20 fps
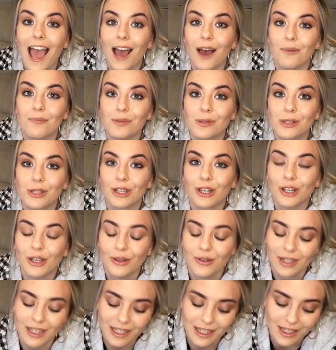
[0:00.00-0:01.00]

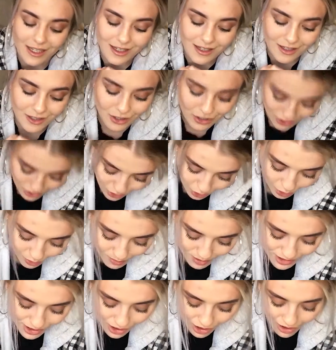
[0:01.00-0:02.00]
absolutely
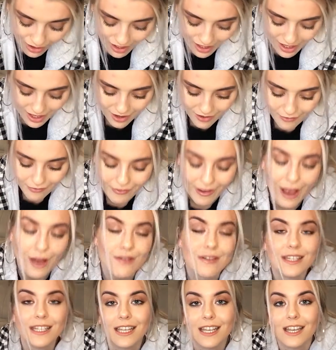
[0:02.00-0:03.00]
sobbed. I
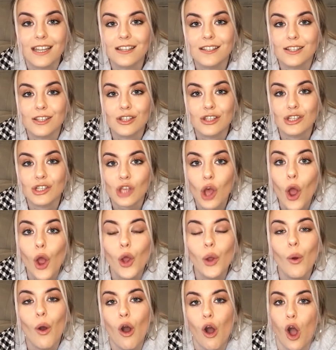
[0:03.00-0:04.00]
found it
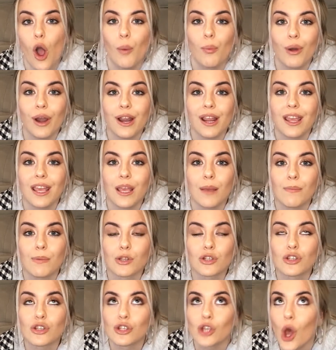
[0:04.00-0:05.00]
so heartbreaking,
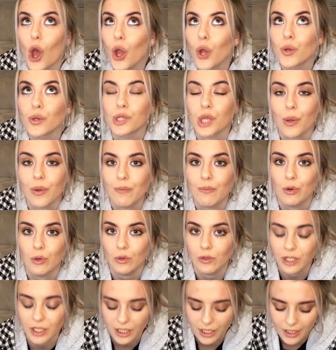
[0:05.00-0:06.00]
but so, so
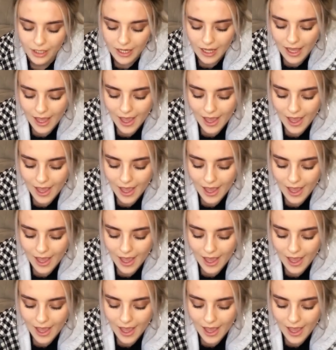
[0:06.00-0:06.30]
important.